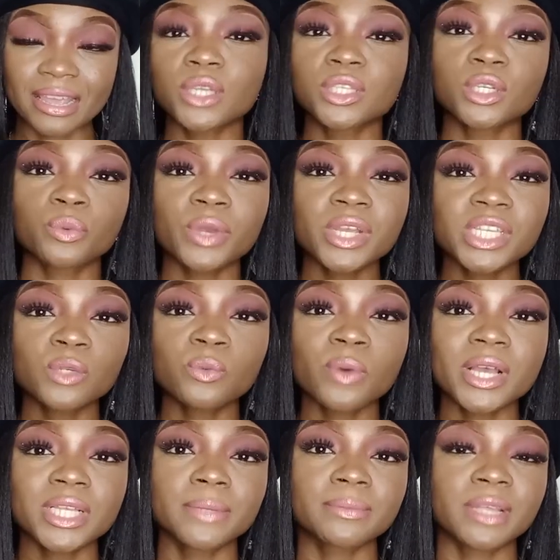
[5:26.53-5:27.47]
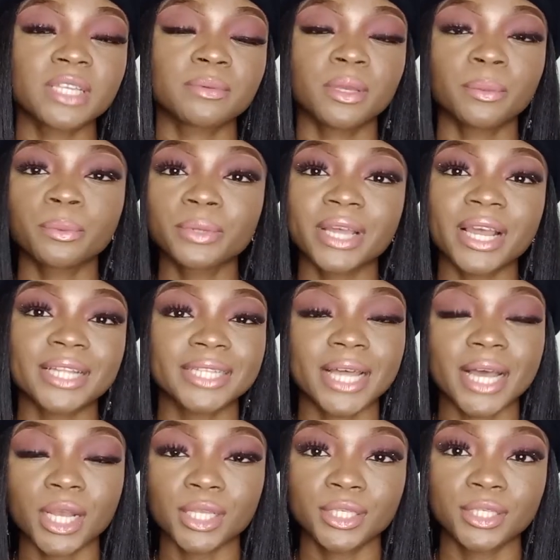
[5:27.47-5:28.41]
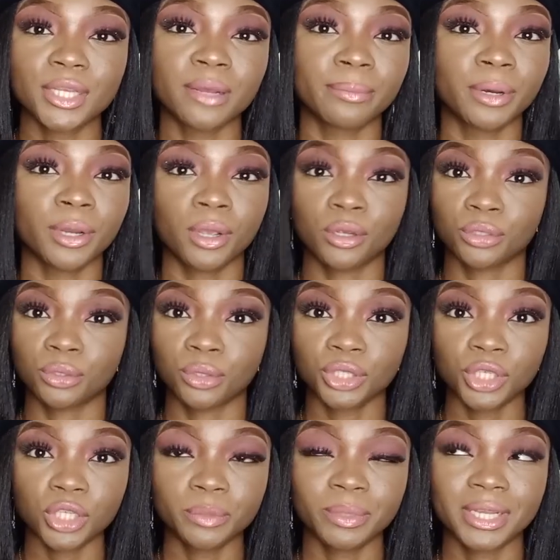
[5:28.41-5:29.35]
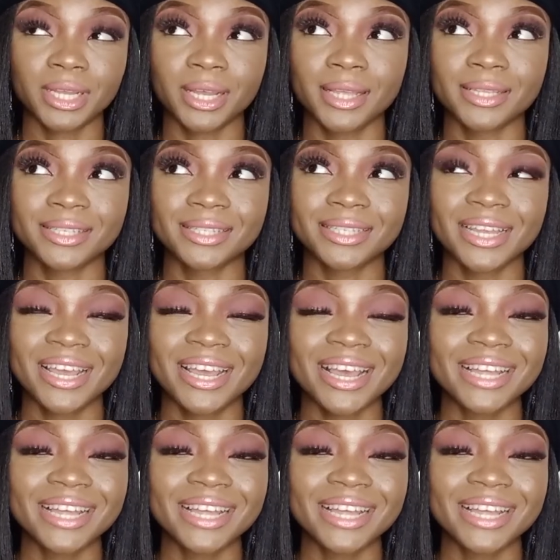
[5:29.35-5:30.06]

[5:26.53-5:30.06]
There's a reason why sometimes people get asked you about your social, because